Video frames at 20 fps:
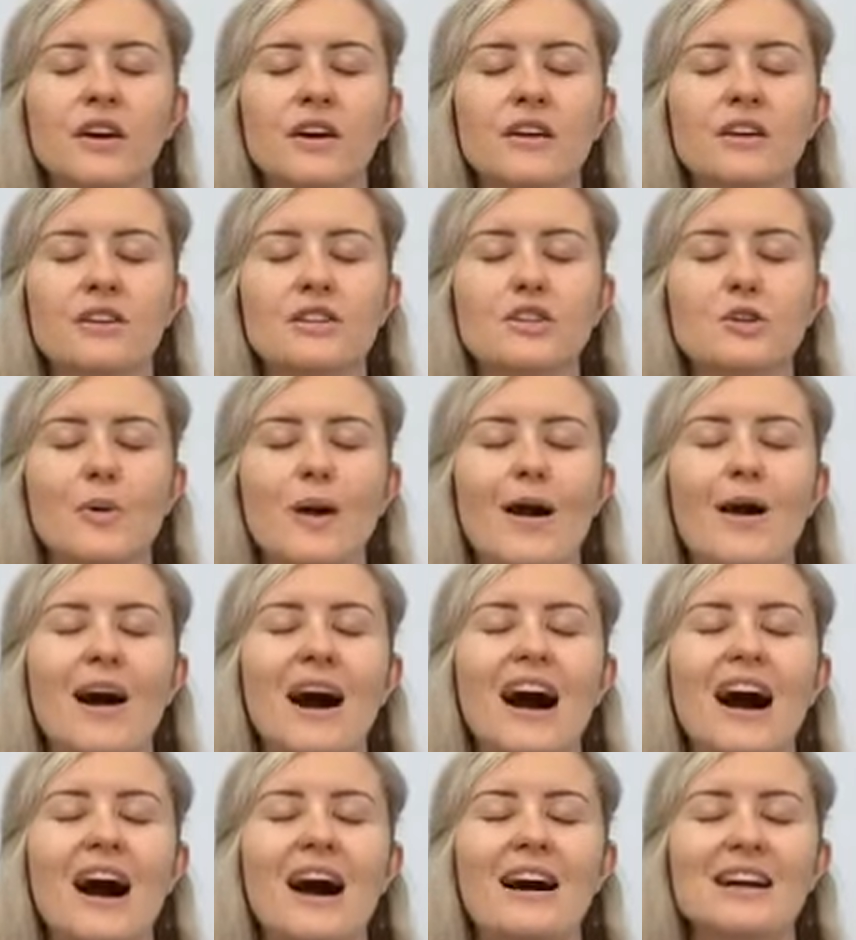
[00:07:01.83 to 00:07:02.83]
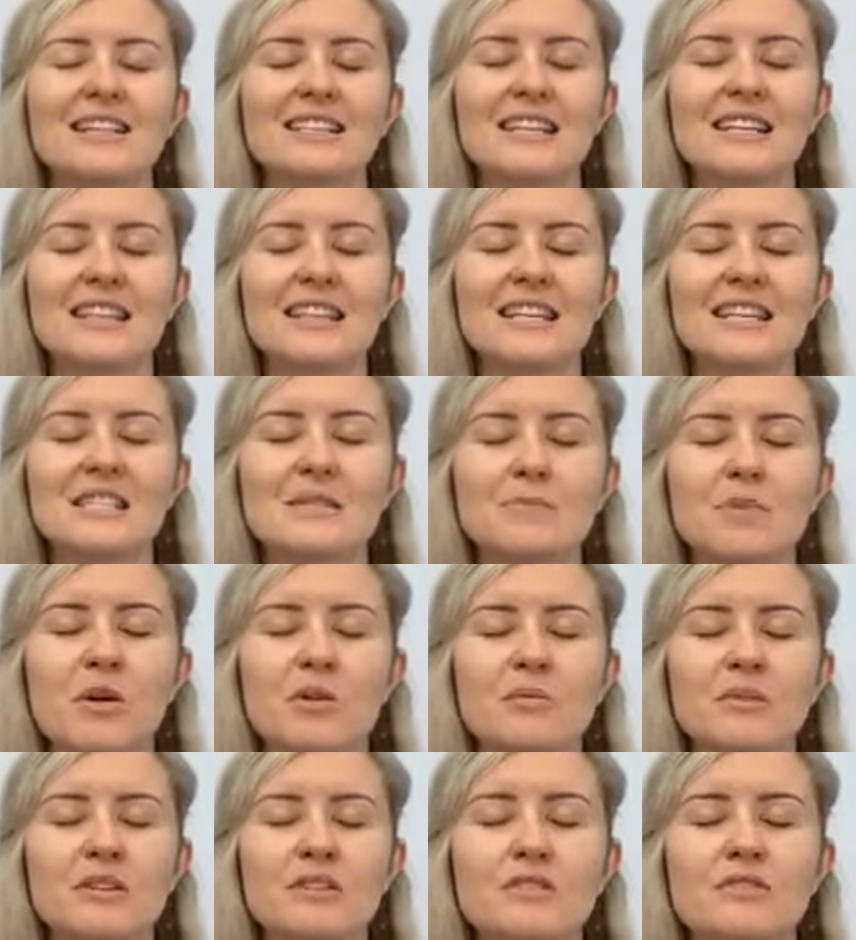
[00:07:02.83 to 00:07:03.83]
to our heart in this
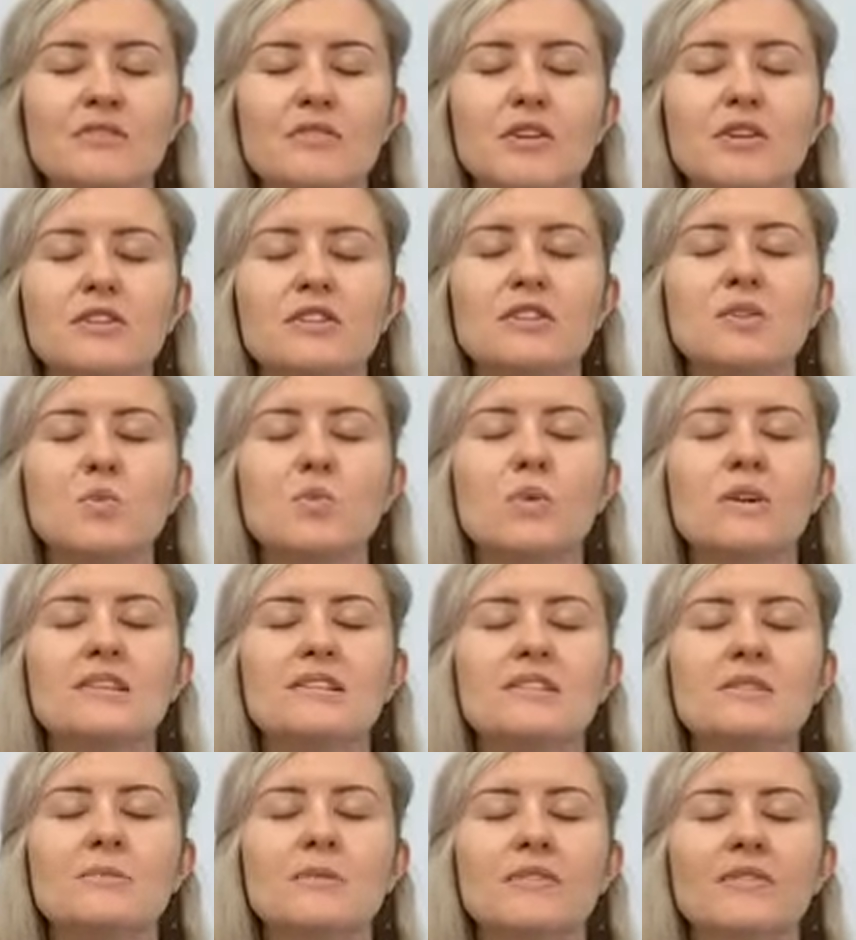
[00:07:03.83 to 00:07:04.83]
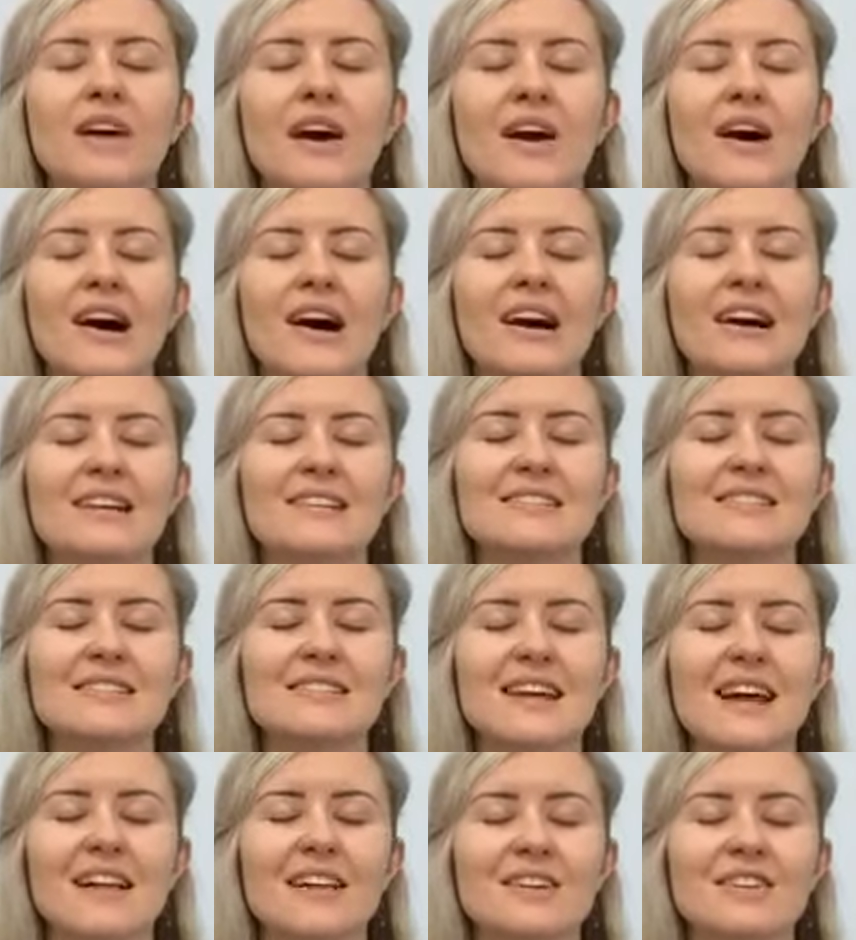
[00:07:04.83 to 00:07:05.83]
moment, defer to the wisdom of our heart's
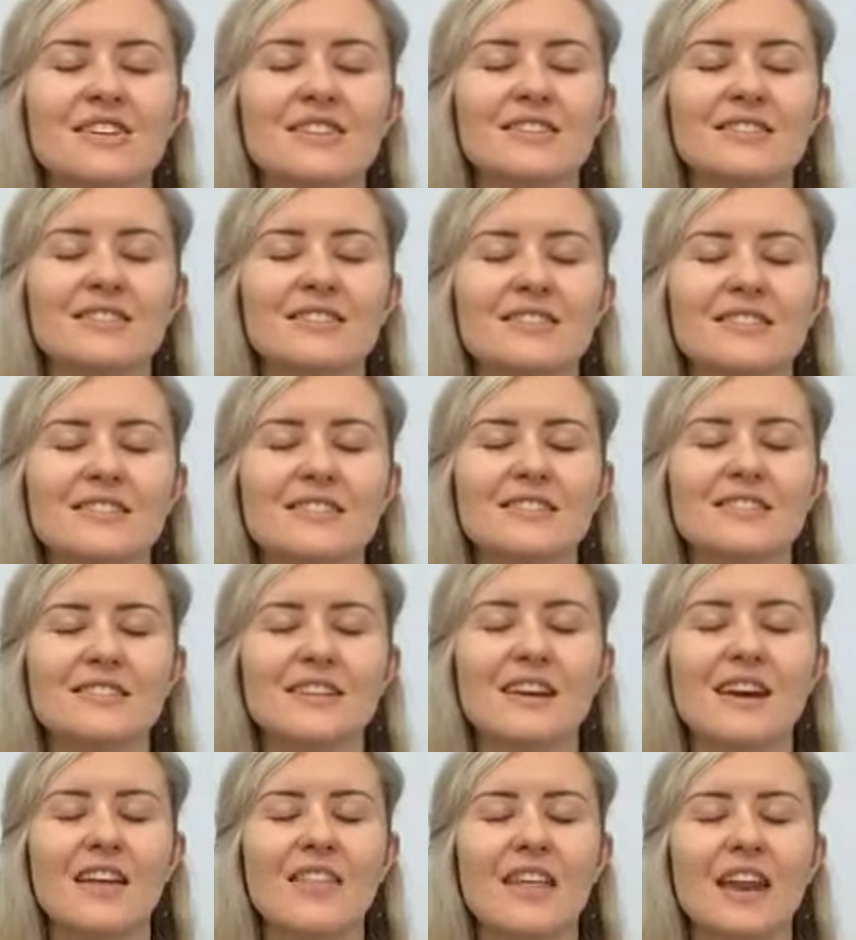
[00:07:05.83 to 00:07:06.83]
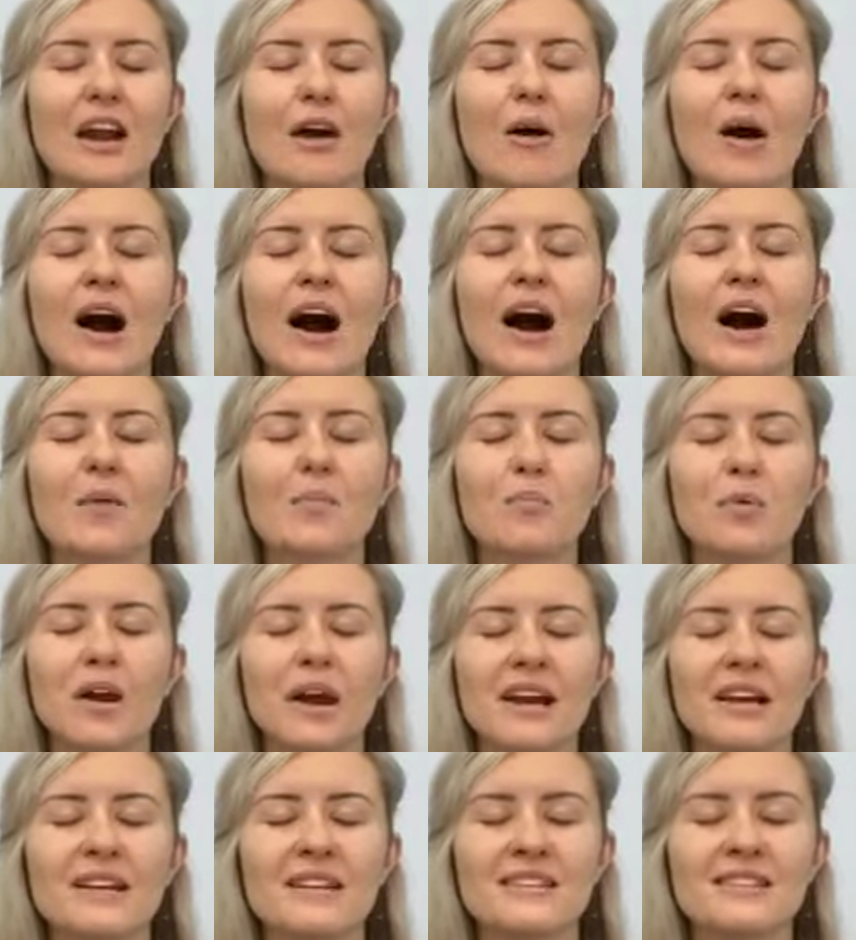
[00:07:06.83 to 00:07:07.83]
intelligence, that our heart
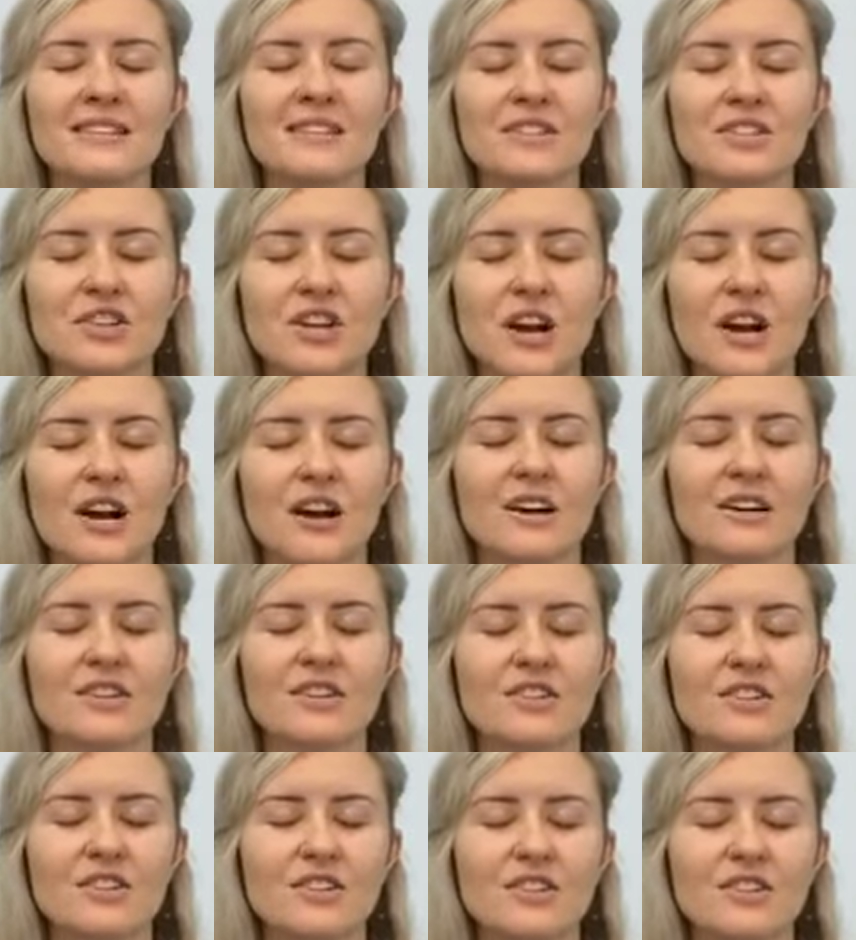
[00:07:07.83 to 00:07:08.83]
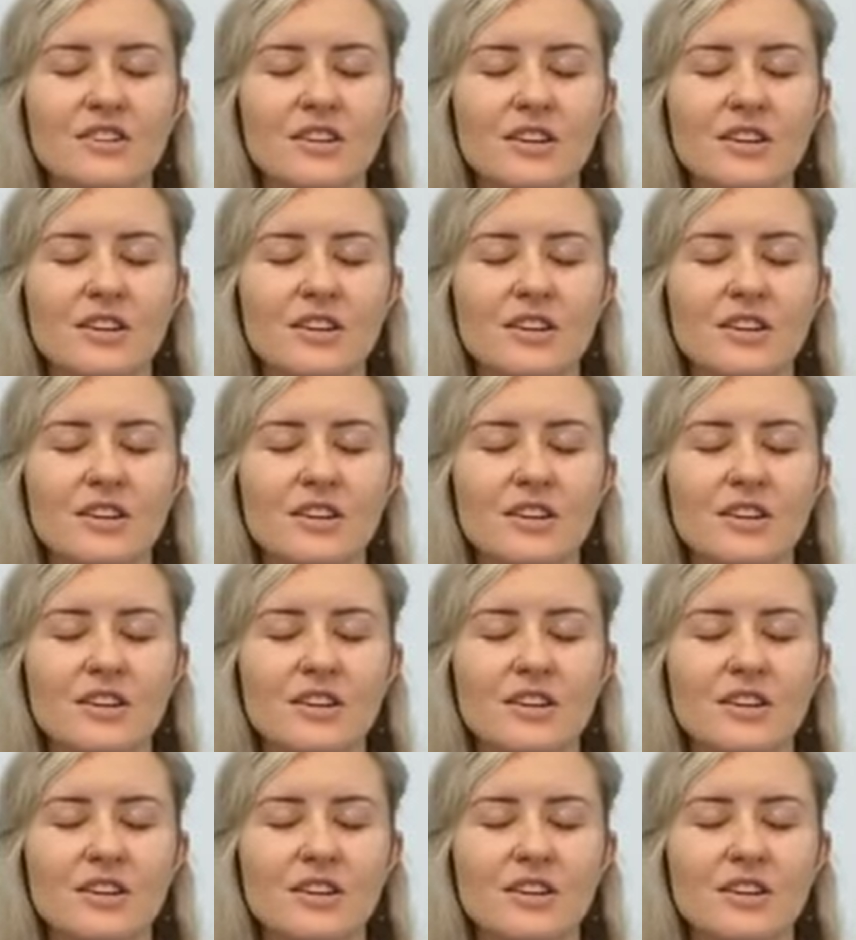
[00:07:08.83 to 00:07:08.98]
brain is in charge.